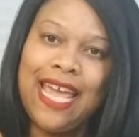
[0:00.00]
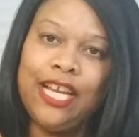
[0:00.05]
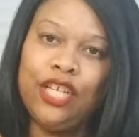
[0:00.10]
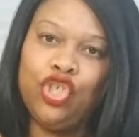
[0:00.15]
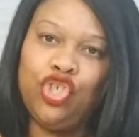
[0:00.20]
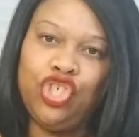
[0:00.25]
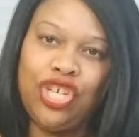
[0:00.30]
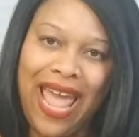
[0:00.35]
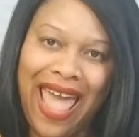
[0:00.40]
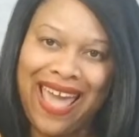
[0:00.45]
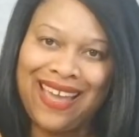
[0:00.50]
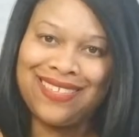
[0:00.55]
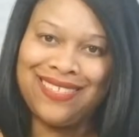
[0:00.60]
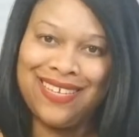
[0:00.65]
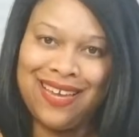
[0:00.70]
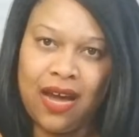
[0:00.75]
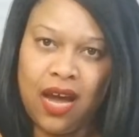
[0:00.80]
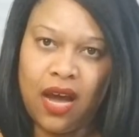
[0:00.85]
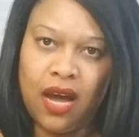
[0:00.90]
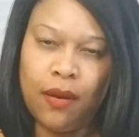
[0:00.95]
it jacked
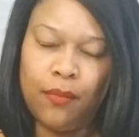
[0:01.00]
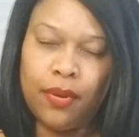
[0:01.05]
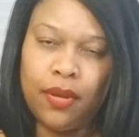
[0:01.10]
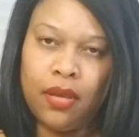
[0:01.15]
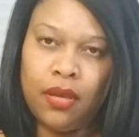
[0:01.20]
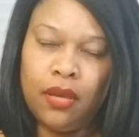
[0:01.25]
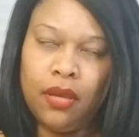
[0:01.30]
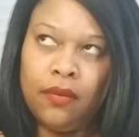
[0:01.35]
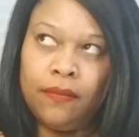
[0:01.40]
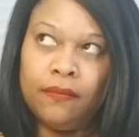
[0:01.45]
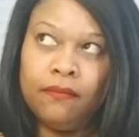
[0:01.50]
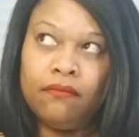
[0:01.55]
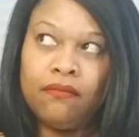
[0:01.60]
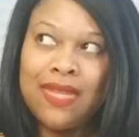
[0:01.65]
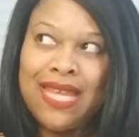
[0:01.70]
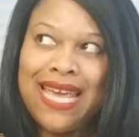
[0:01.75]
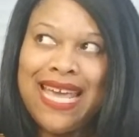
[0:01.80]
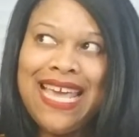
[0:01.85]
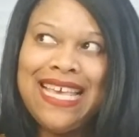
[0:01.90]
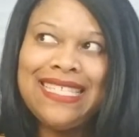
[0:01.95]
up
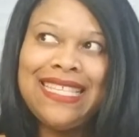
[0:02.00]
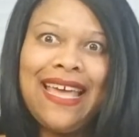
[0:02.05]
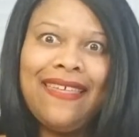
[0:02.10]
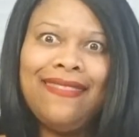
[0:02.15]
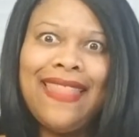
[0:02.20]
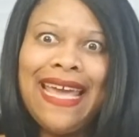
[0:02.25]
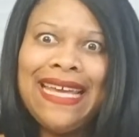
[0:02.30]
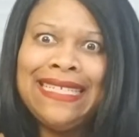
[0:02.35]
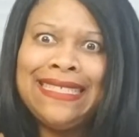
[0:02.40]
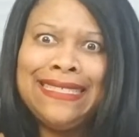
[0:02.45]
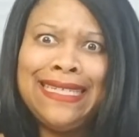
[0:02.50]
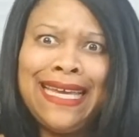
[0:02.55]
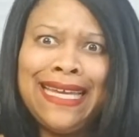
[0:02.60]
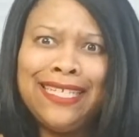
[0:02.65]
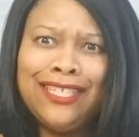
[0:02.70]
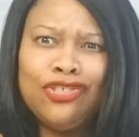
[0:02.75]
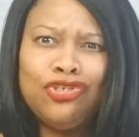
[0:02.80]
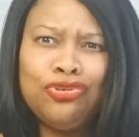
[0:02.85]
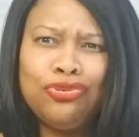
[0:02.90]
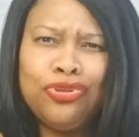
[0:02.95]
is that they
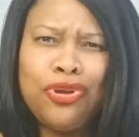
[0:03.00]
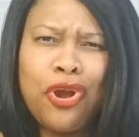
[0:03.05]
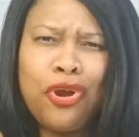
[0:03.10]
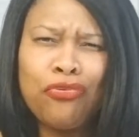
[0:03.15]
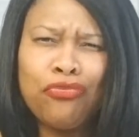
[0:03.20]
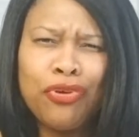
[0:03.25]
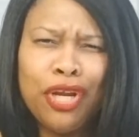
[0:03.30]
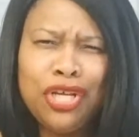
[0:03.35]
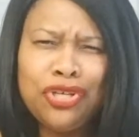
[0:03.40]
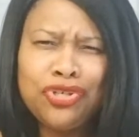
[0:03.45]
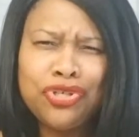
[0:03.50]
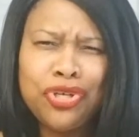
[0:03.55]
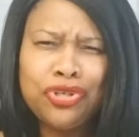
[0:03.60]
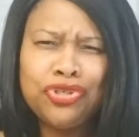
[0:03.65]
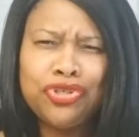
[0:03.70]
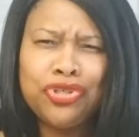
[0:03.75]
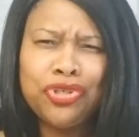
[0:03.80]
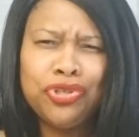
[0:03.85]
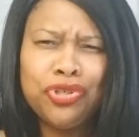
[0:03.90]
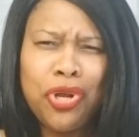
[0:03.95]
didn't do their
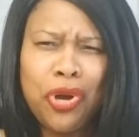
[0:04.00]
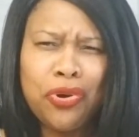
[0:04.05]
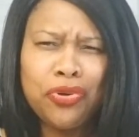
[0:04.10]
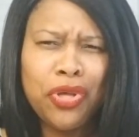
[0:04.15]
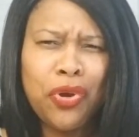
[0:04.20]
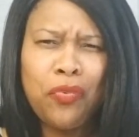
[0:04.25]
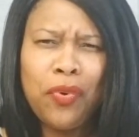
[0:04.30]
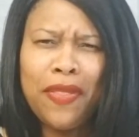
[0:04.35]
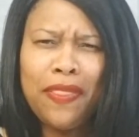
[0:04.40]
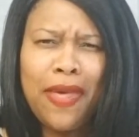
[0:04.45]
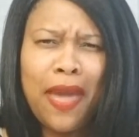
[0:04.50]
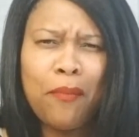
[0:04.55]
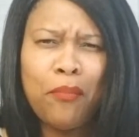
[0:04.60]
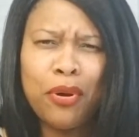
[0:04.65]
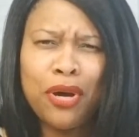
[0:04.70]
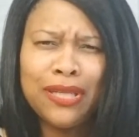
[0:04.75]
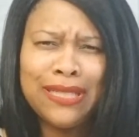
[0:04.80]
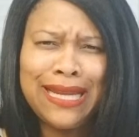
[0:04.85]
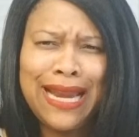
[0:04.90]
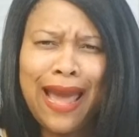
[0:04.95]
research to know that when they
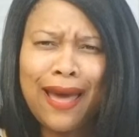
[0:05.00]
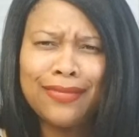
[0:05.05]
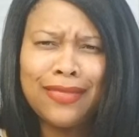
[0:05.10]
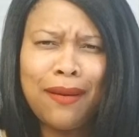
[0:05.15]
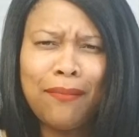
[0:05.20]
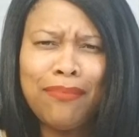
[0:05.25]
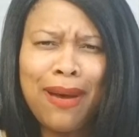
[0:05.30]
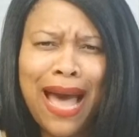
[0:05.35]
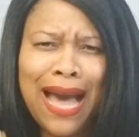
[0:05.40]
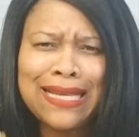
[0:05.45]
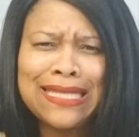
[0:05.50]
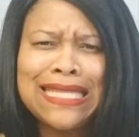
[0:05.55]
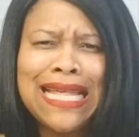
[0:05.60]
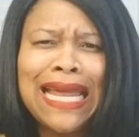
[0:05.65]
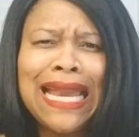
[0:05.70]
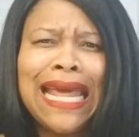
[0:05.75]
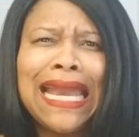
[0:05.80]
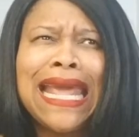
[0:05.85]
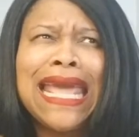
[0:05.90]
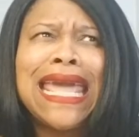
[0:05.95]
pull it out the box
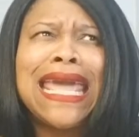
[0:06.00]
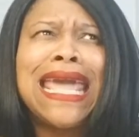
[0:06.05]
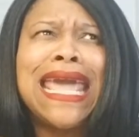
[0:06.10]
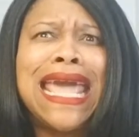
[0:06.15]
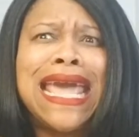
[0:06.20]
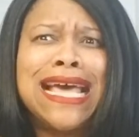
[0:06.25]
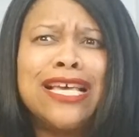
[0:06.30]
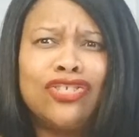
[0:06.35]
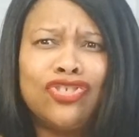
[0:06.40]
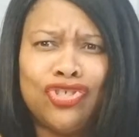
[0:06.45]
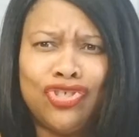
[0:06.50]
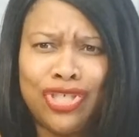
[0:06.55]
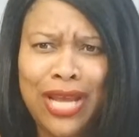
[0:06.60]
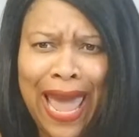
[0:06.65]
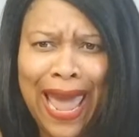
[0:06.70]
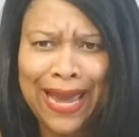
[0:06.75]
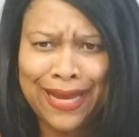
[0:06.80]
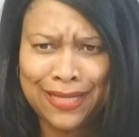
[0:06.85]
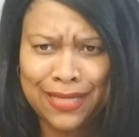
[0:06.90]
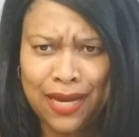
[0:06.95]
that it is
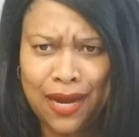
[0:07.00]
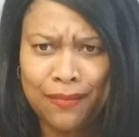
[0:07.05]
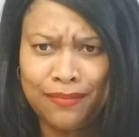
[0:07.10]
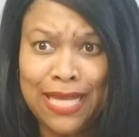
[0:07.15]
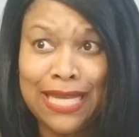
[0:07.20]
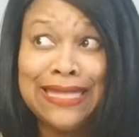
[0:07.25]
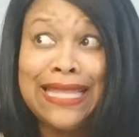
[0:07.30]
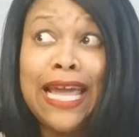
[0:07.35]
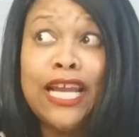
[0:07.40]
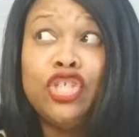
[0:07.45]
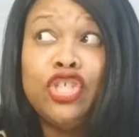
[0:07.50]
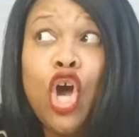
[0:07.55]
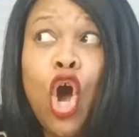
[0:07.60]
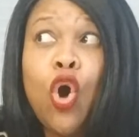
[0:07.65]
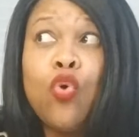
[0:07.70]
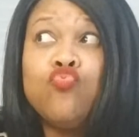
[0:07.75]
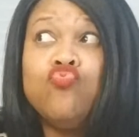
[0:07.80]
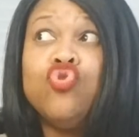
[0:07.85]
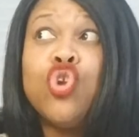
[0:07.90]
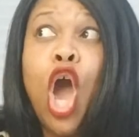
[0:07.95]
jacked up, that they
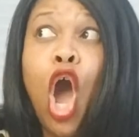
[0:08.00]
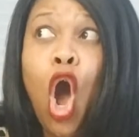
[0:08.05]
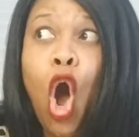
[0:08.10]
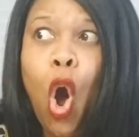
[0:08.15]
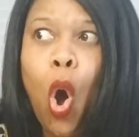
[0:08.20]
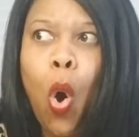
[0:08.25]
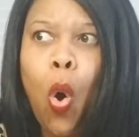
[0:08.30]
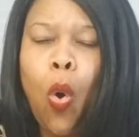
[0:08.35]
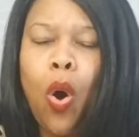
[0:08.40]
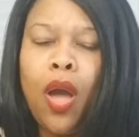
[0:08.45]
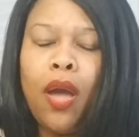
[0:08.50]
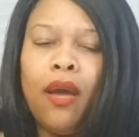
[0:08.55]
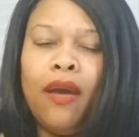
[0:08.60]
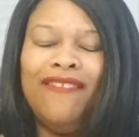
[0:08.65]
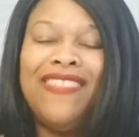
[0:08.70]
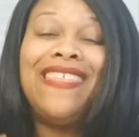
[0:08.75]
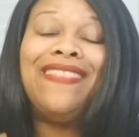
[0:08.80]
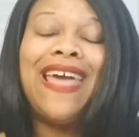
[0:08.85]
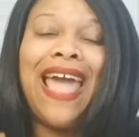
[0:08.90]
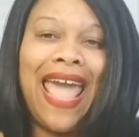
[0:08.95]
don't know
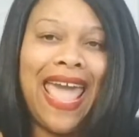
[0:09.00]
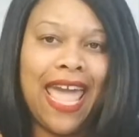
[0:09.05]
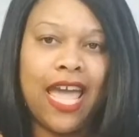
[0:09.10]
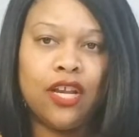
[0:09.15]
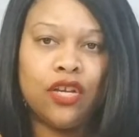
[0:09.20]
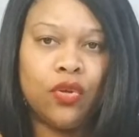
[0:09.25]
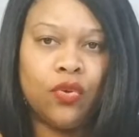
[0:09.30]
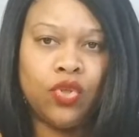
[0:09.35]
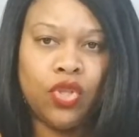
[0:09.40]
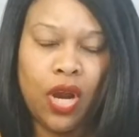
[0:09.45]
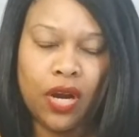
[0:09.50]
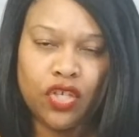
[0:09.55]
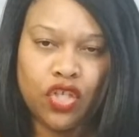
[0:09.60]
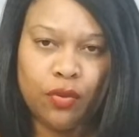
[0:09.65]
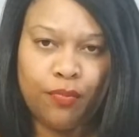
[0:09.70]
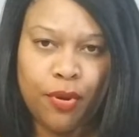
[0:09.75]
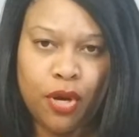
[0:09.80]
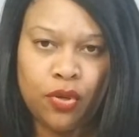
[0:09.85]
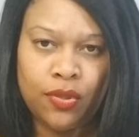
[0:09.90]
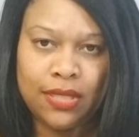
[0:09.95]
that the handles are
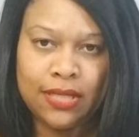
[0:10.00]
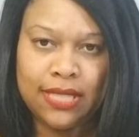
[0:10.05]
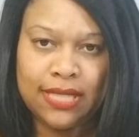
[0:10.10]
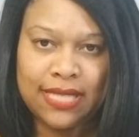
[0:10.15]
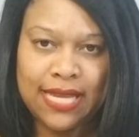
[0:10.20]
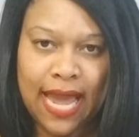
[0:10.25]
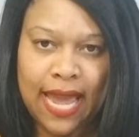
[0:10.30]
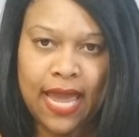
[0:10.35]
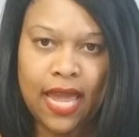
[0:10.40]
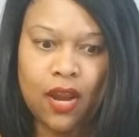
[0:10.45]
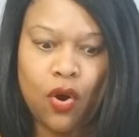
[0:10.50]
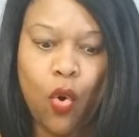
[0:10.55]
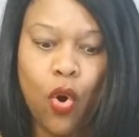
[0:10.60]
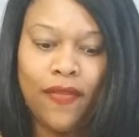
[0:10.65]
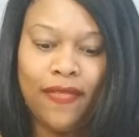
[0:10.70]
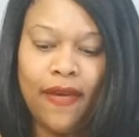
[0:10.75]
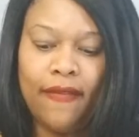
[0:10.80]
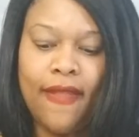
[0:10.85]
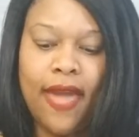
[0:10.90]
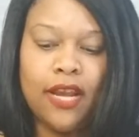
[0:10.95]
supposed to stand or
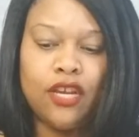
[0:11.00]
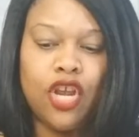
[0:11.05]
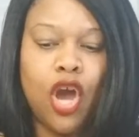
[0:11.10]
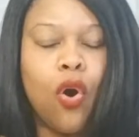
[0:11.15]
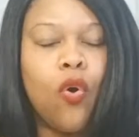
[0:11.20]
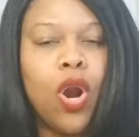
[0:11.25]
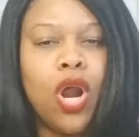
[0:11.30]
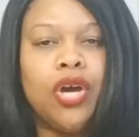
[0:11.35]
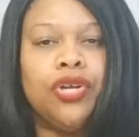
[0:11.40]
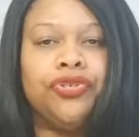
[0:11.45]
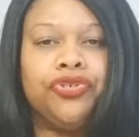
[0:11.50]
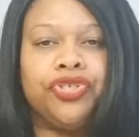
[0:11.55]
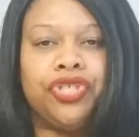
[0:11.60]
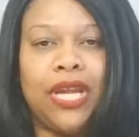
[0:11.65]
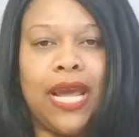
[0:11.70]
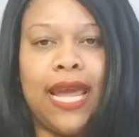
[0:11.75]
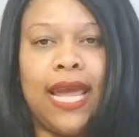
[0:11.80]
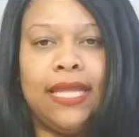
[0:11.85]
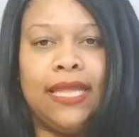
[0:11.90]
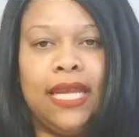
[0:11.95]
that they don't
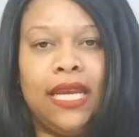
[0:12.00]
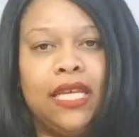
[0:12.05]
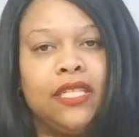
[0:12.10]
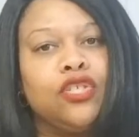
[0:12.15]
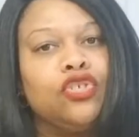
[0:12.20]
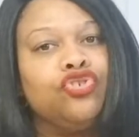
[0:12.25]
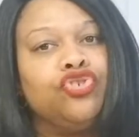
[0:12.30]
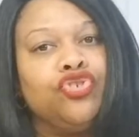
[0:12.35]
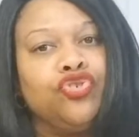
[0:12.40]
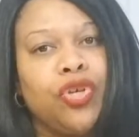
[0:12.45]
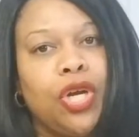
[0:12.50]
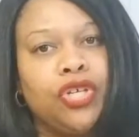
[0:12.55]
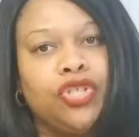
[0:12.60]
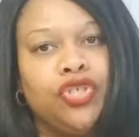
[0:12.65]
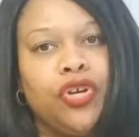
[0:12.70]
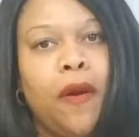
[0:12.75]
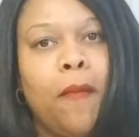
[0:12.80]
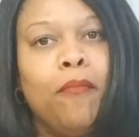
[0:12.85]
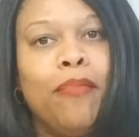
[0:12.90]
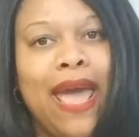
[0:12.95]
understand that it's a
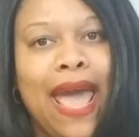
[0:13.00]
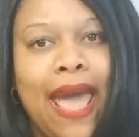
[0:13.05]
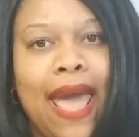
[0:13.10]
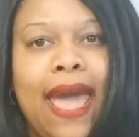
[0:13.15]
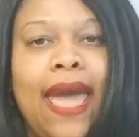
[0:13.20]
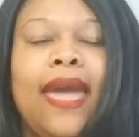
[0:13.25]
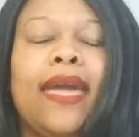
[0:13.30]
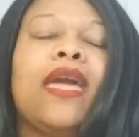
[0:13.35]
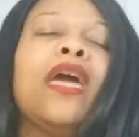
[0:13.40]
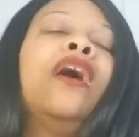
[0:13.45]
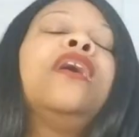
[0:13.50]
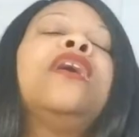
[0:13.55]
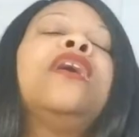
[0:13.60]
structured bag.